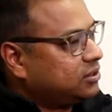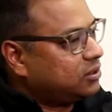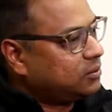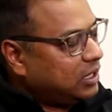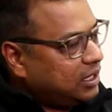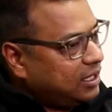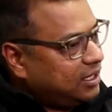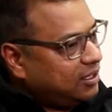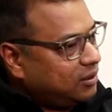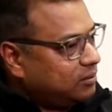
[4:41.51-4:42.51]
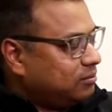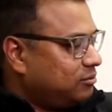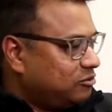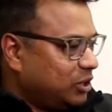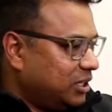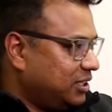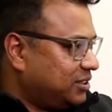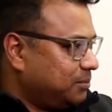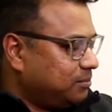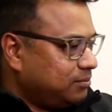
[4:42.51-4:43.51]
So, you know, whether
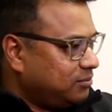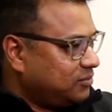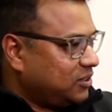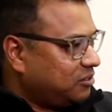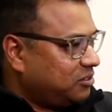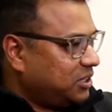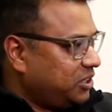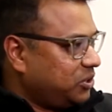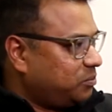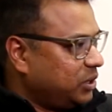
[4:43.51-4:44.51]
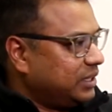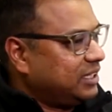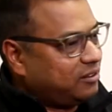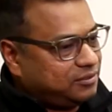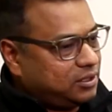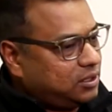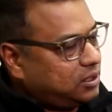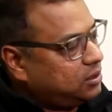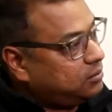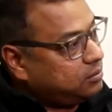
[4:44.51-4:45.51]
it's, whether you're building
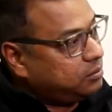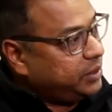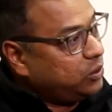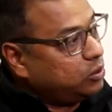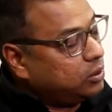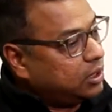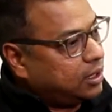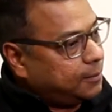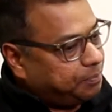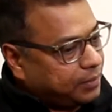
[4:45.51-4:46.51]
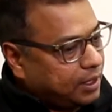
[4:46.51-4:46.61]
after B2B, um,